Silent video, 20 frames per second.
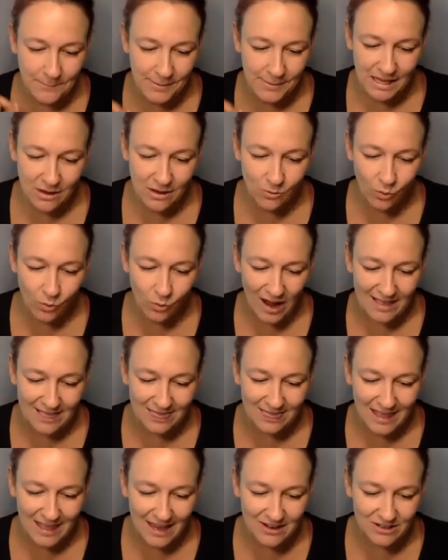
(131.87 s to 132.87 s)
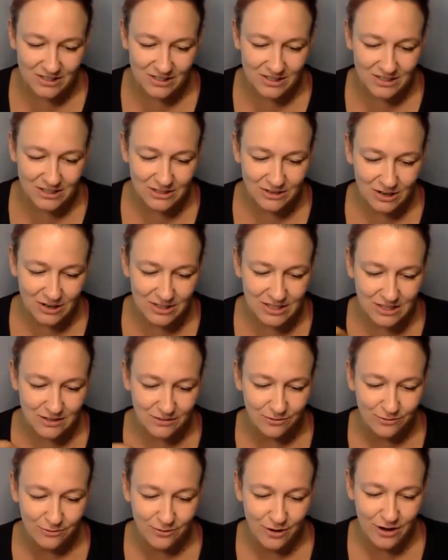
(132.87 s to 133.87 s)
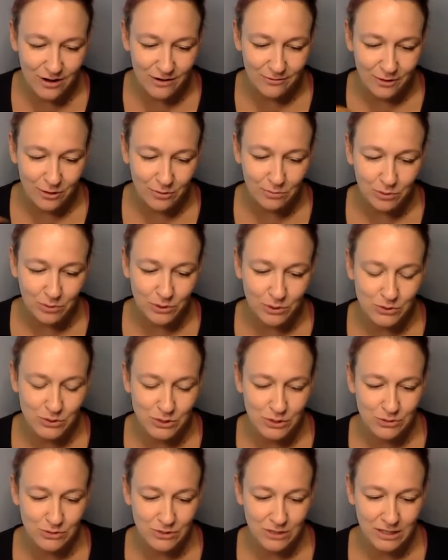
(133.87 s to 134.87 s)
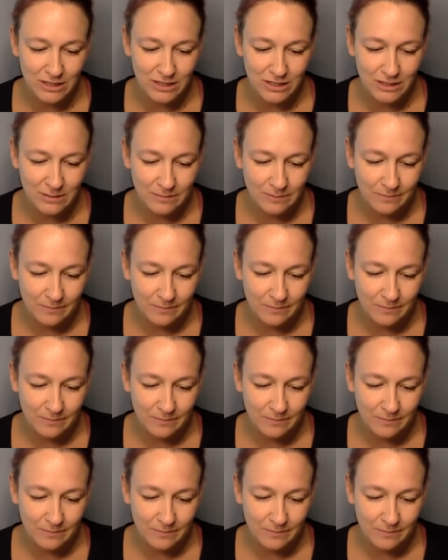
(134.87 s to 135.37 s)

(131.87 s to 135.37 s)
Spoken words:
big white letters across the front of her blue tunic.